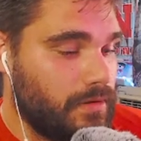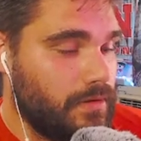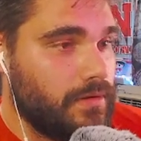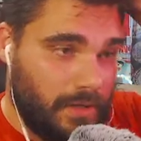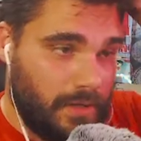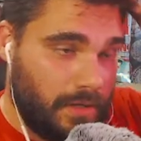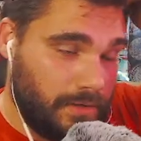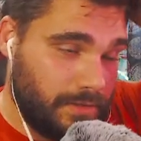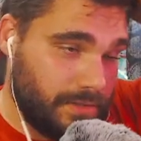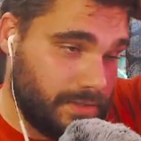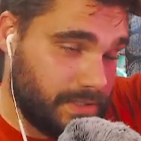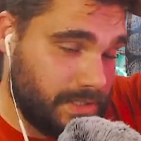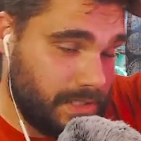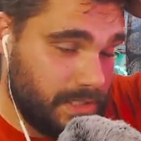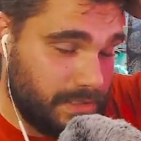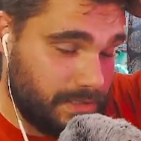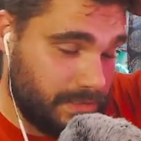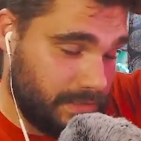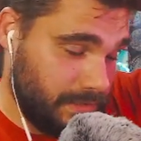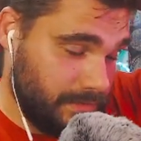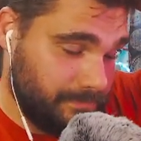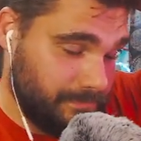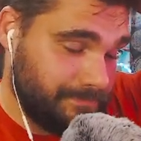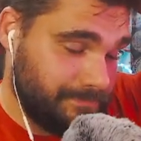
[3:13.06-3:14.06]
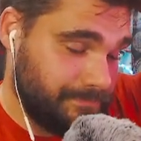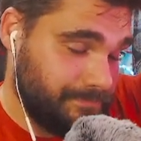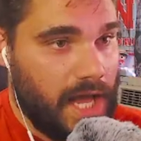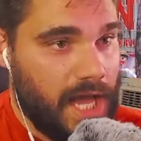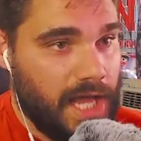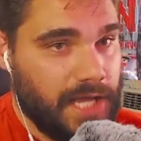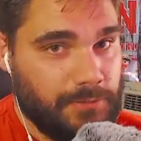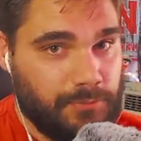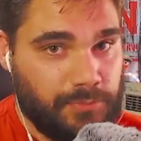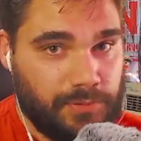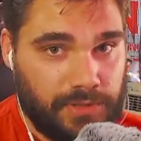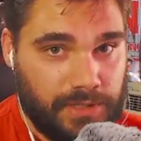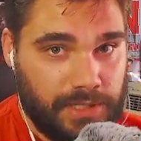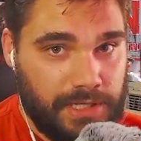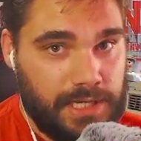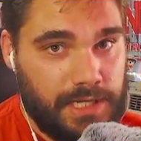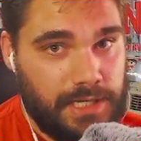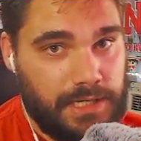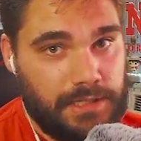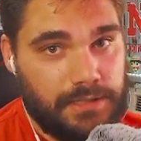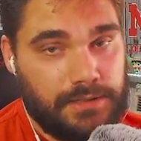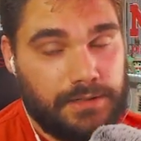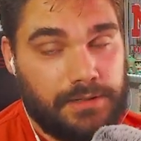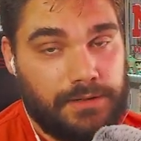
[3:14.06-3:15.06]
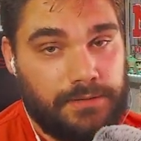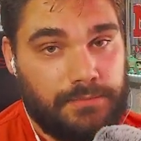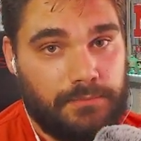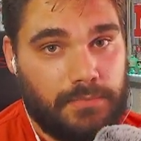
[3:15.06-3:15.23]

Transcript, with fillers: I'll just say something. I played